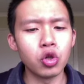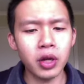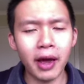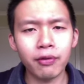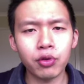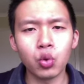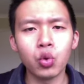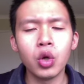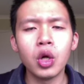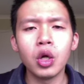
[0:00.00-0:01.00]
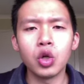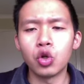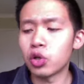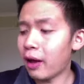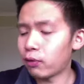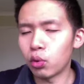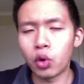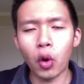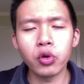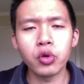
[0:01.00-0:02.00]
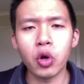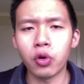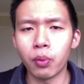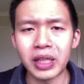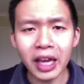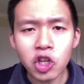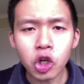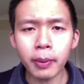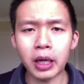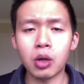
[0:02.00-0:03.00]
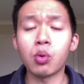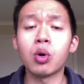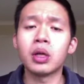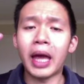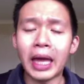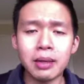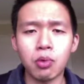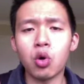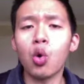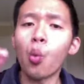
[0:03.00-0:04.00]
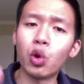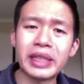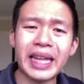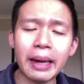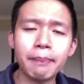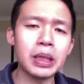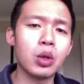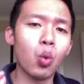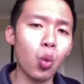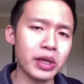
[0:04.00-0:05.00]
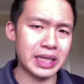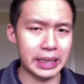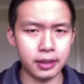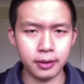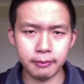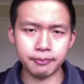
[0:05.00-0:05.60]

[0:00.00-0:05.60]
you don't have to, you don't have to go to your day job any, anymore, would that be worth it?